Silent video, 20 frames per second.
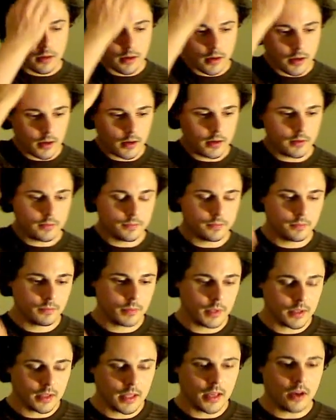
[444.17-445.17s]

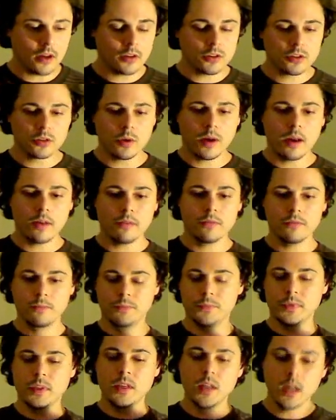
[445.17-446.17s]
but they also have
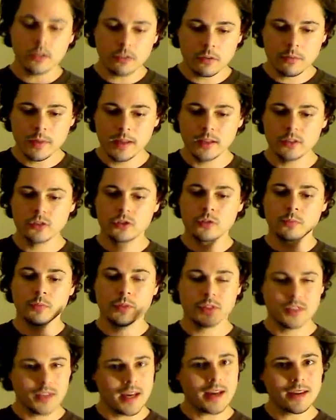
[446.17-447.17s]
government to
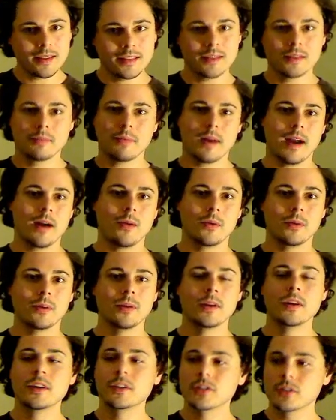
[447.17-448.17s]
protect their power
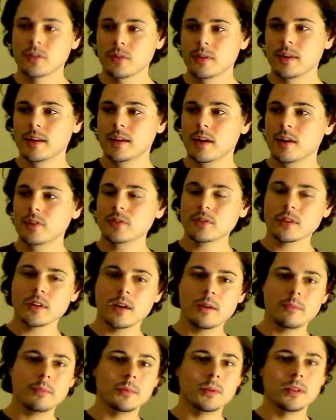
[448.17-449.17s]
so that other
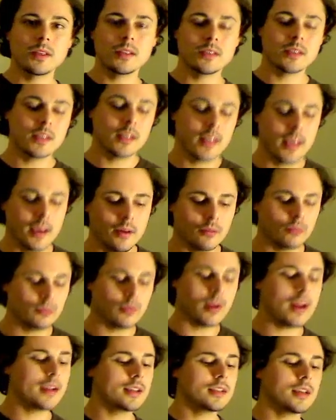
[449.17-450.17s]
companies can't
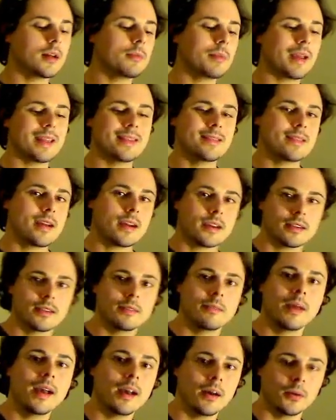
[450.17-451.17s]
rise up and knock
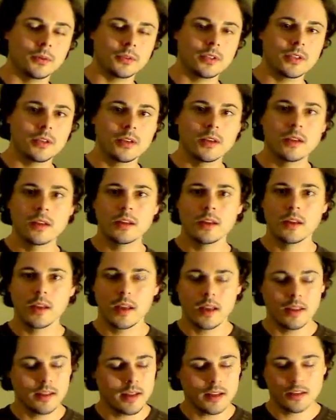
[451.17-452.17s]
them out.
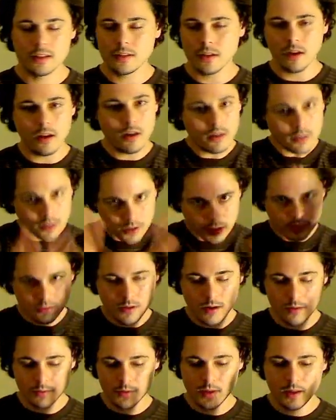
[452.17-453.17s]
And that's all
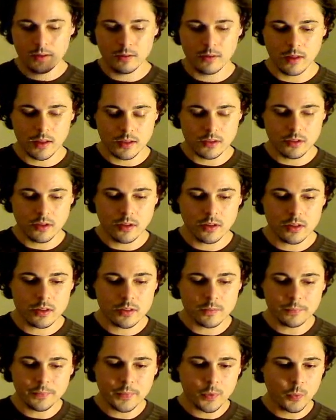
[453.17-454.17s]
corrupt. And as long
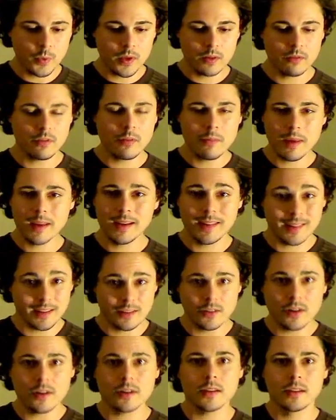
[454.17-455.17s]
as we remain in the
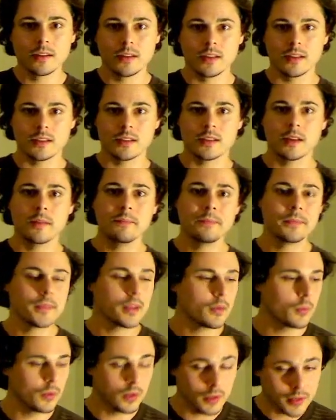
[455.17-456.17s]
dark in this,
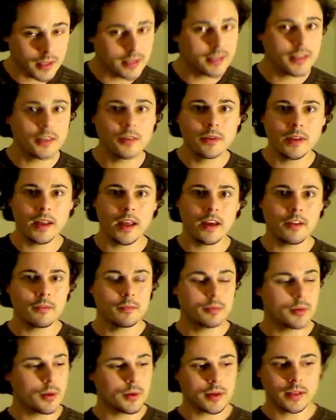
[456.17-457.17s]
we'll continue to have
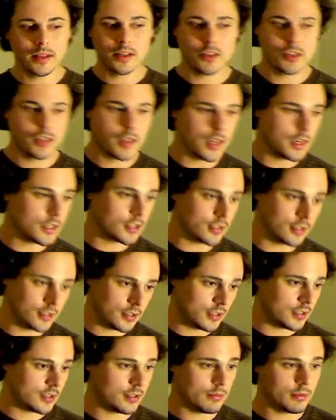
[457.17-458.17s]
broken educational
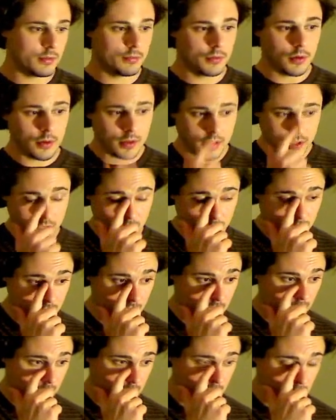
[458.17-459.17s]
systems, broken justice
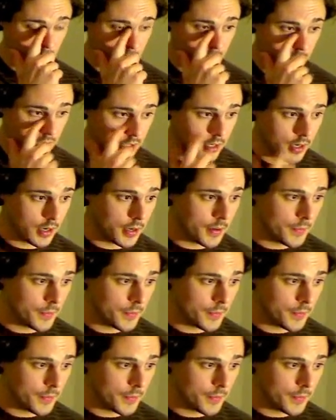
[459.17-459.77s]
systems,